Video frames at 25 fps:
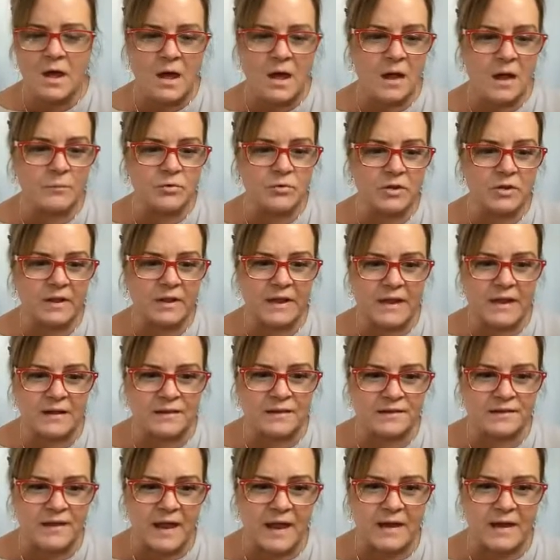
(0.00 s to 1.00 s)
I'm really
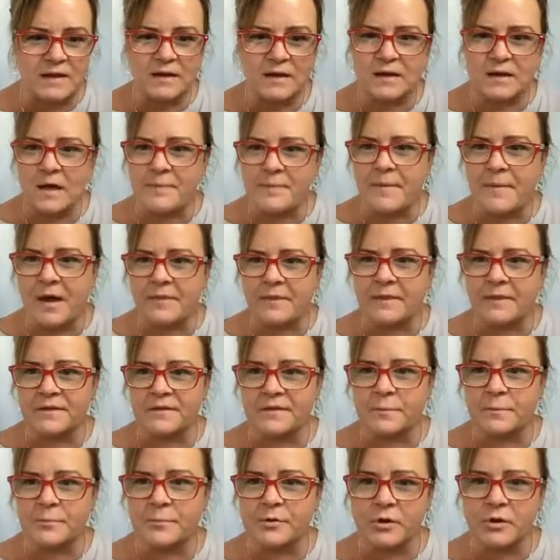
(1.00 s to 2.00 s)
excited about
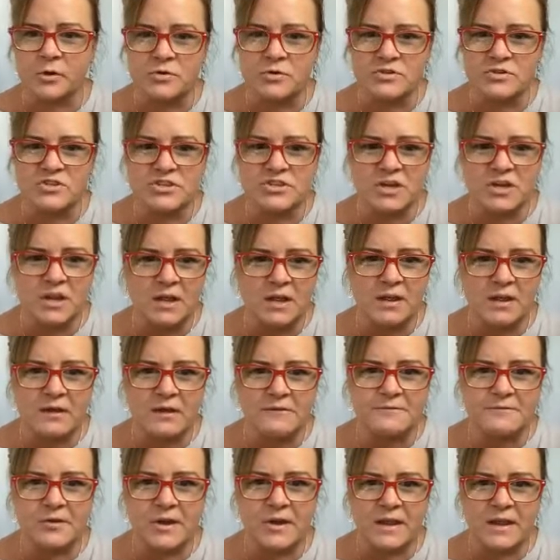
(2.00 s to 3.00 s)
this approach
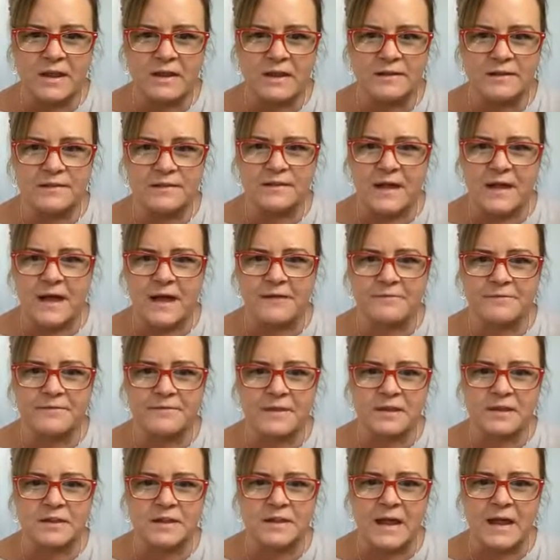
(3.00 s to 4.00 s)
for kids. I
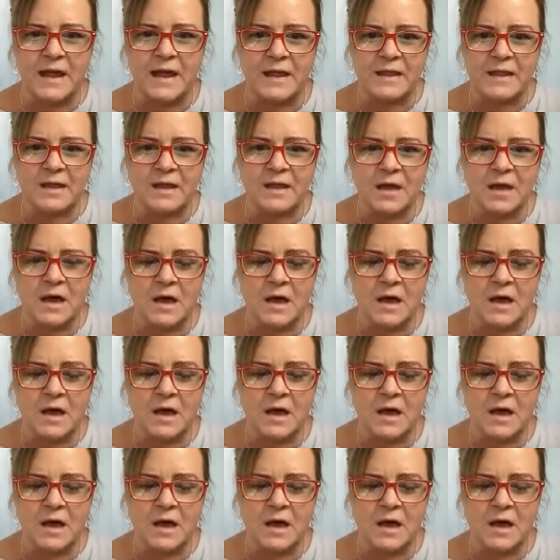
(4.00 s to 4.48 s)
feel like,